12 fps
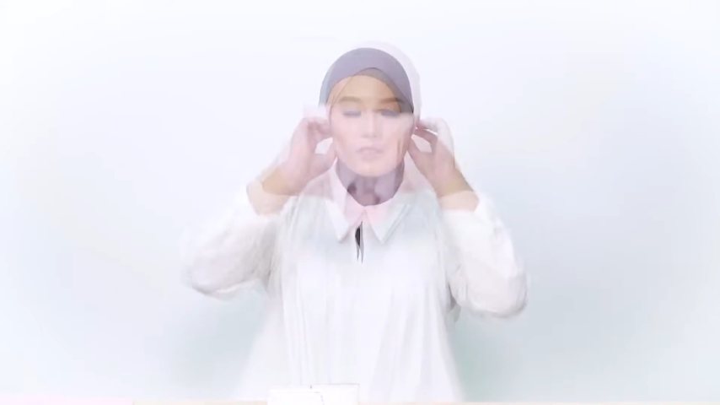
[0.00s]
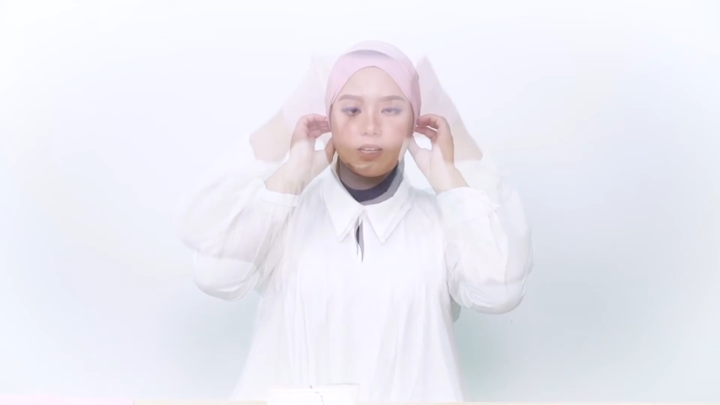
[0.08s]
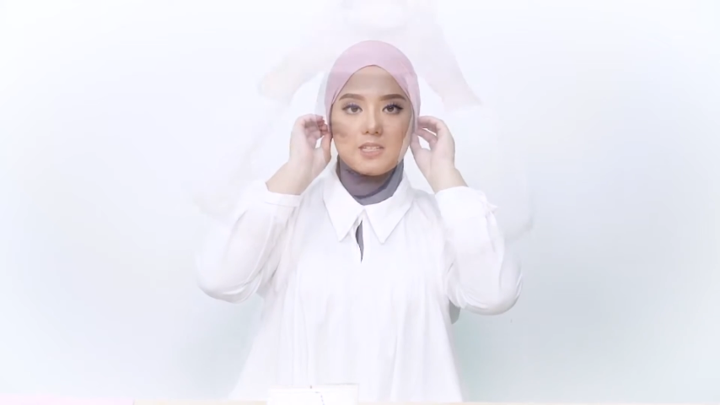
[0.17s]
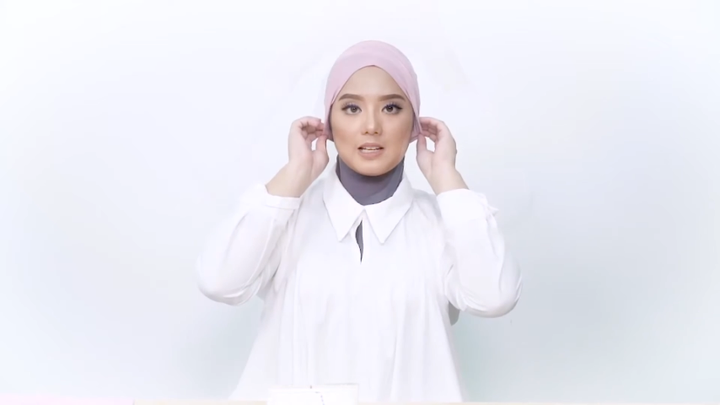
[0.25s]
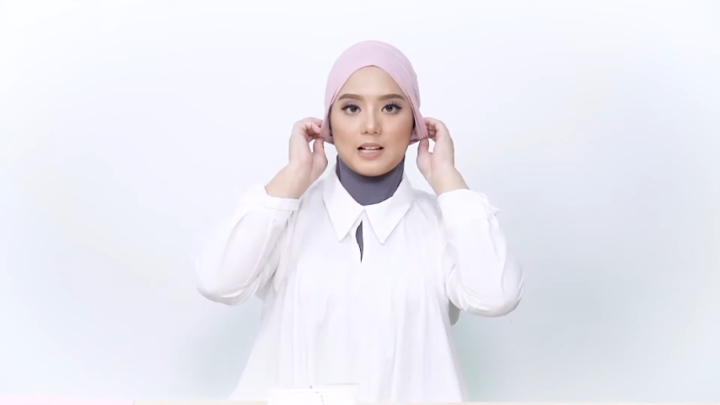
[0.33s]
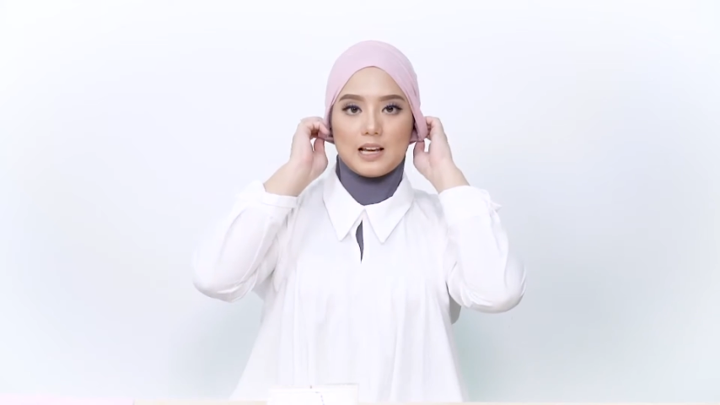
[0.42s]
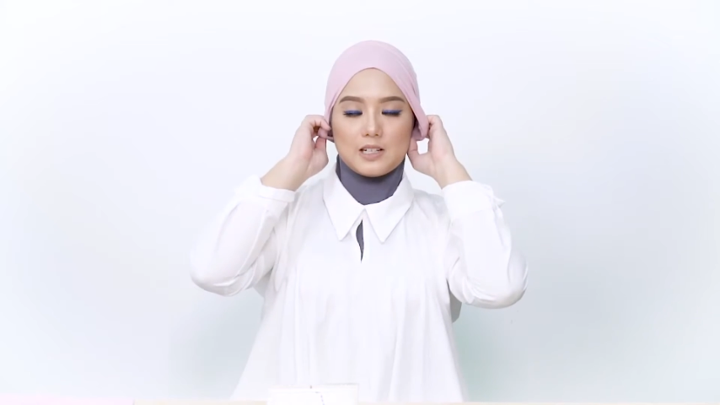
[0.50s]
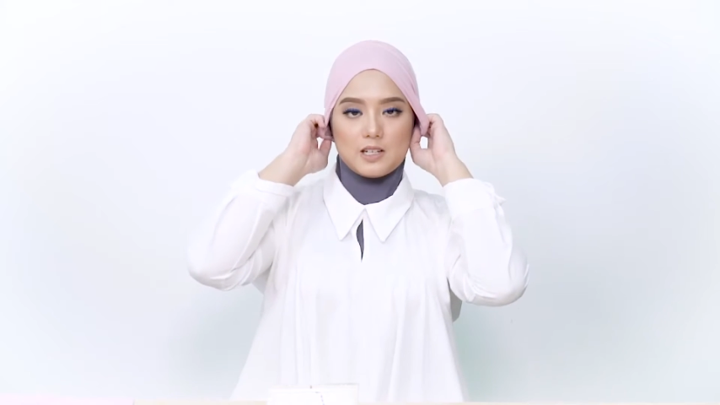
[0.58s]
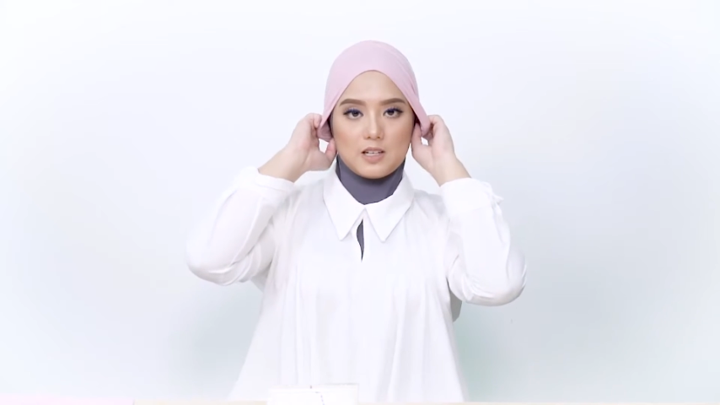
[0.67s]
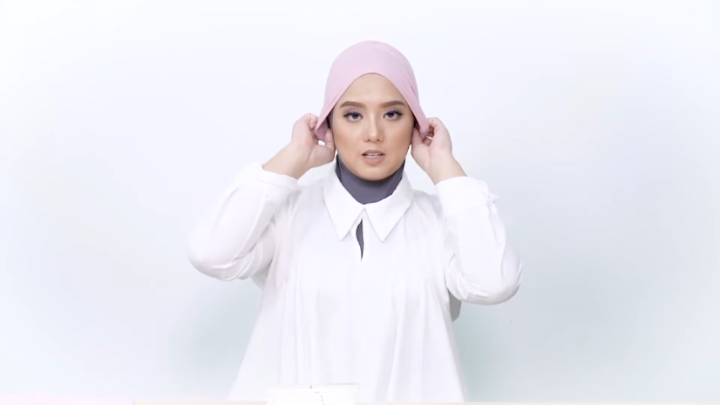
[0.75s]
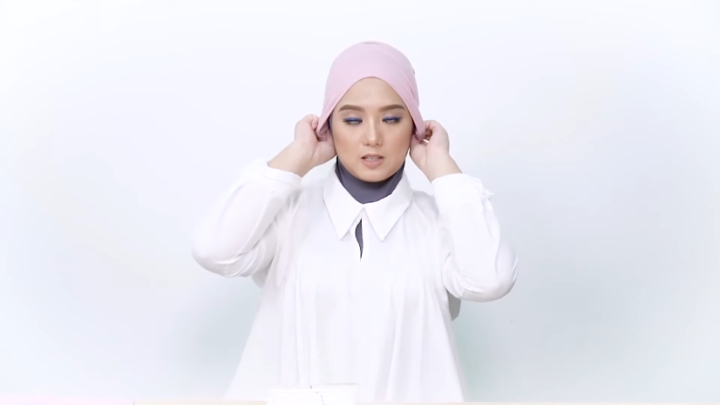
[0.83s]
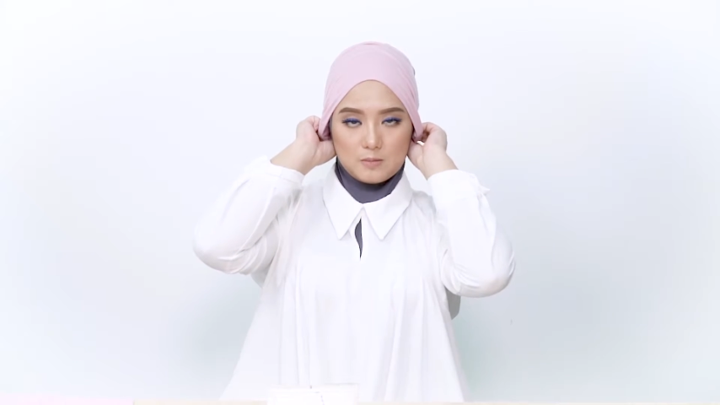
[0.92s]
This
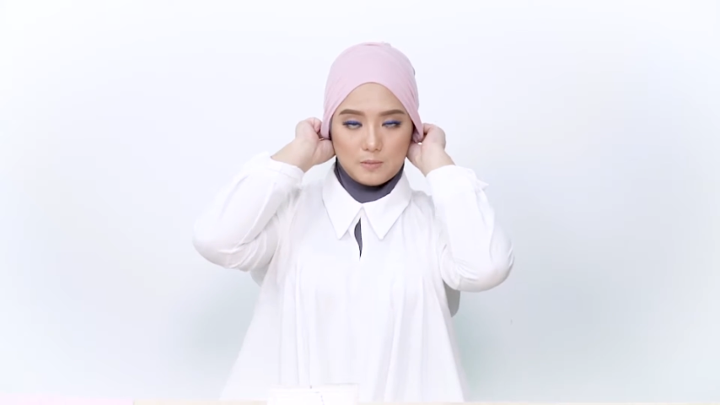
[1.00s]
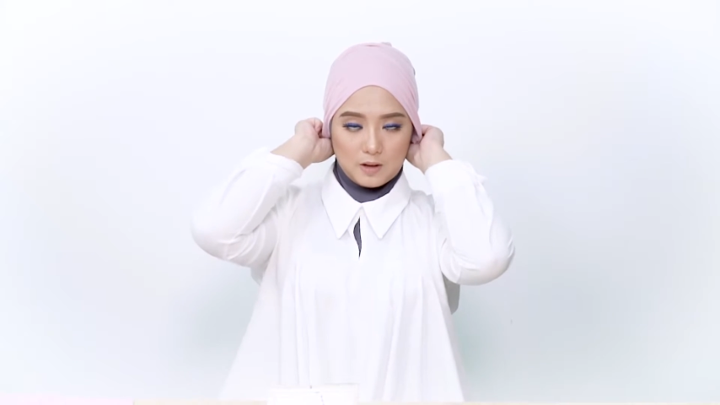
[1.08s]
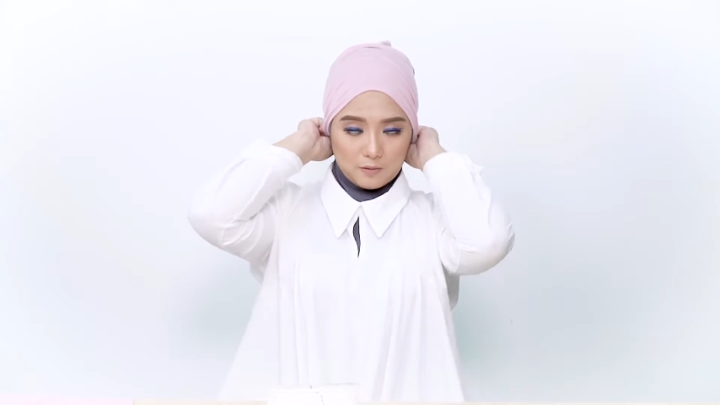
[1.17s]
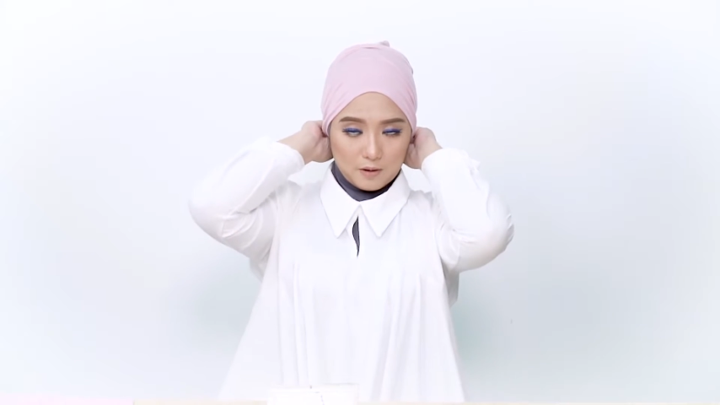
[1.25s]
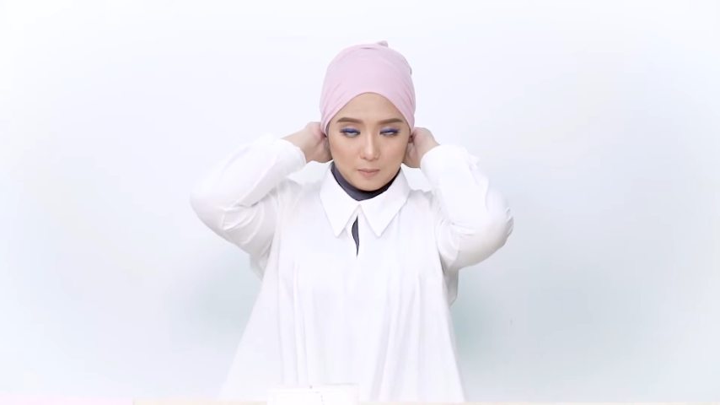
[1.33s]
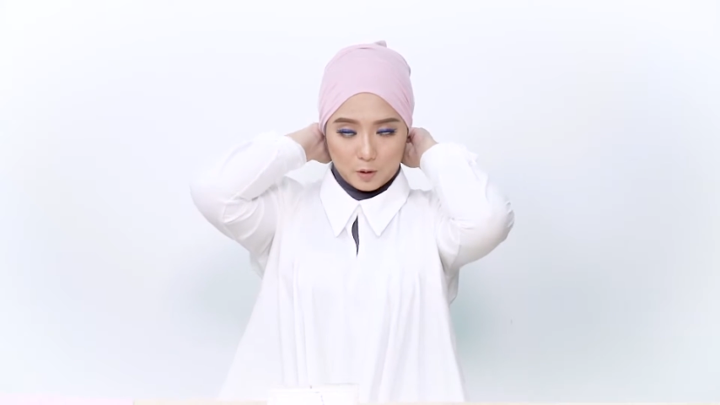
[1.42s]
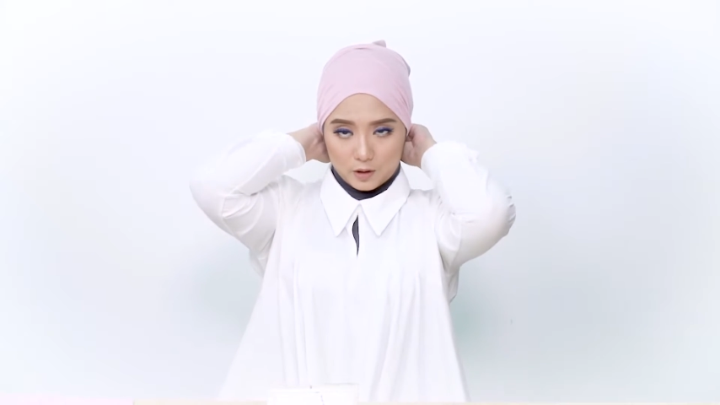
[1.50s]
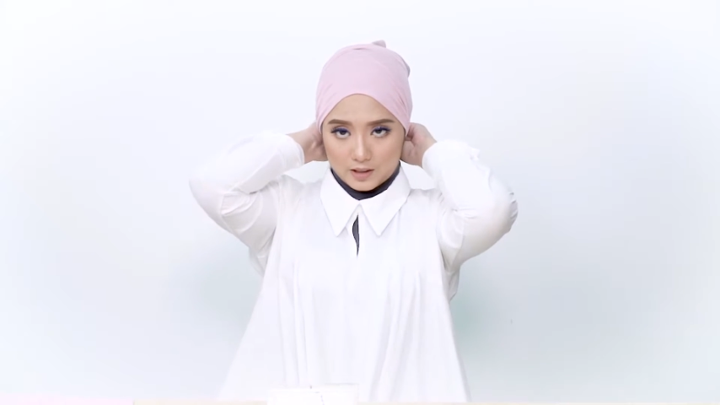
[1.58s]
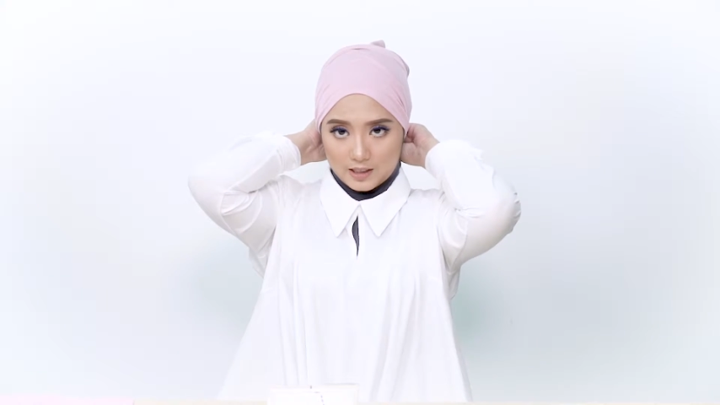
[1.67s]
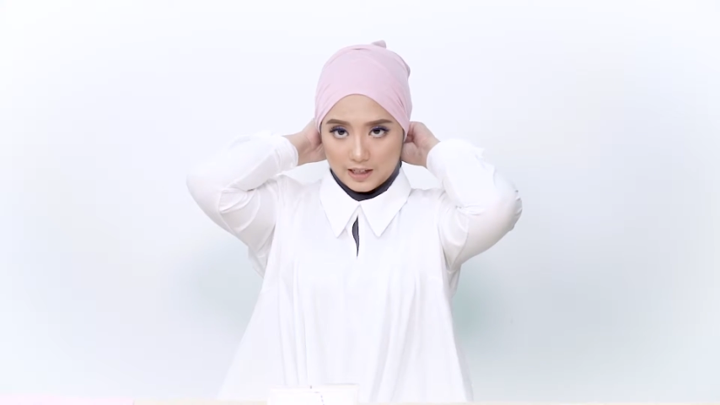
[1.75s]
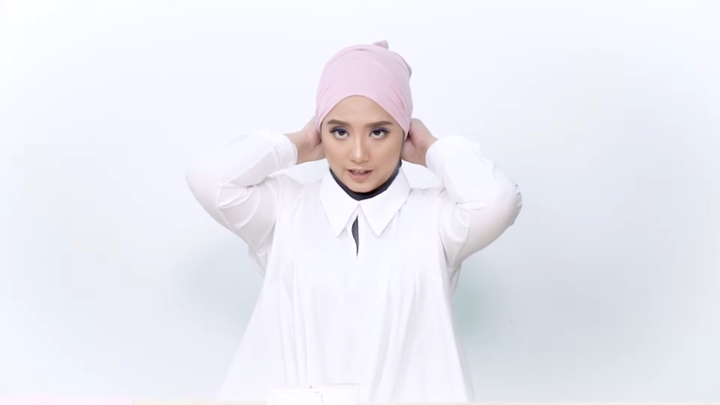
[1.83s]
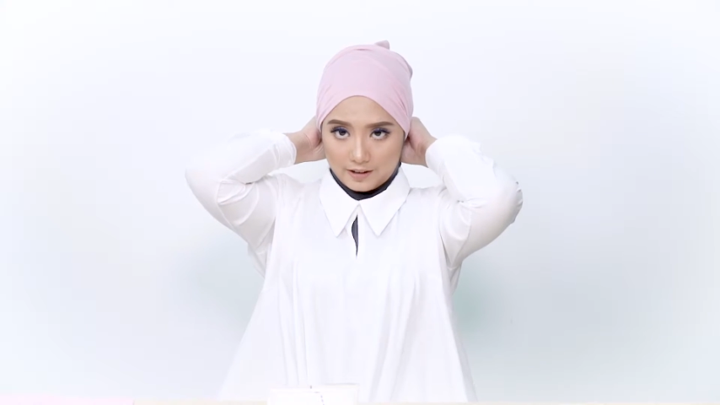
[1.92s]
collection is made from
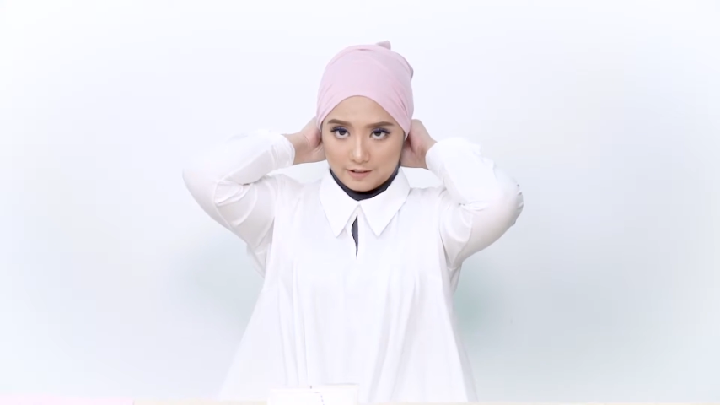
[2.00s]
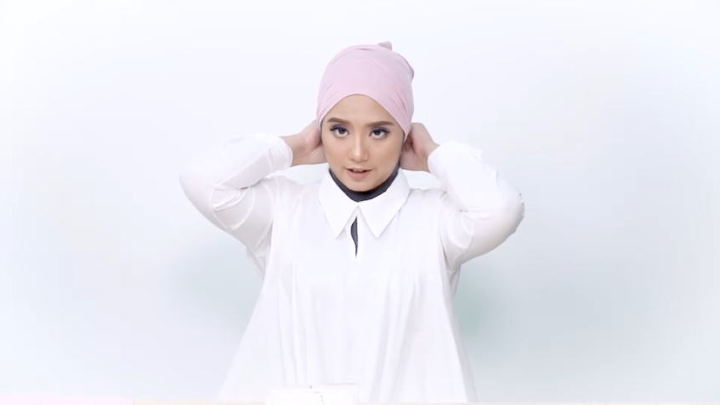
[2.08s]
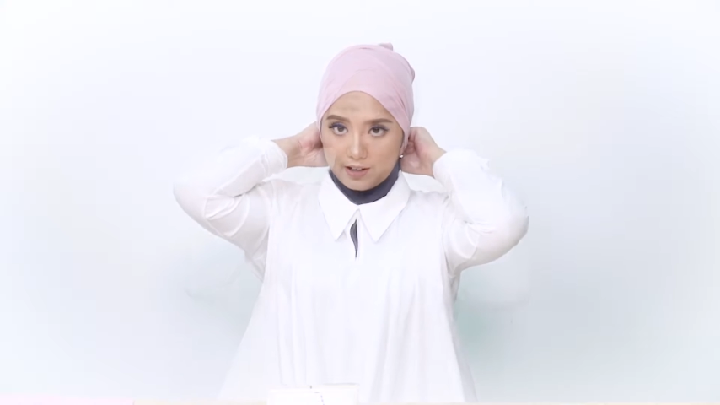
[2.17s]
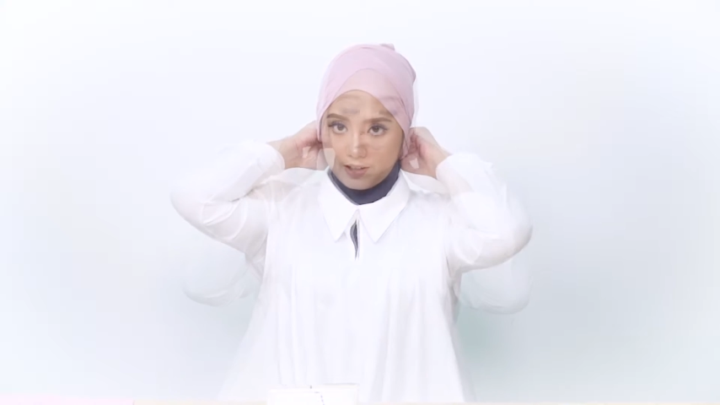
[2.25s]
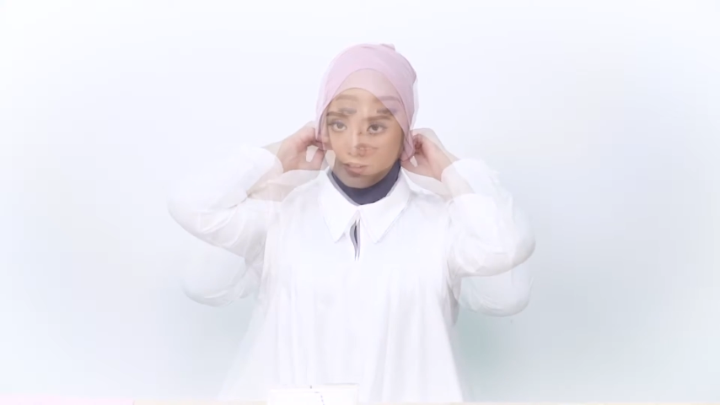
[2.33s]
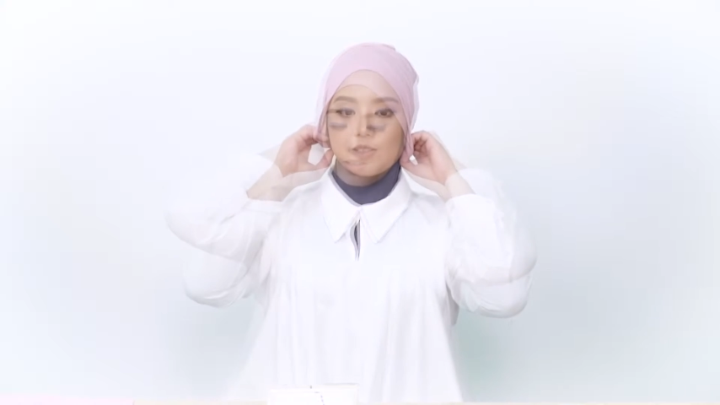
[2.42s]
cotton lycra,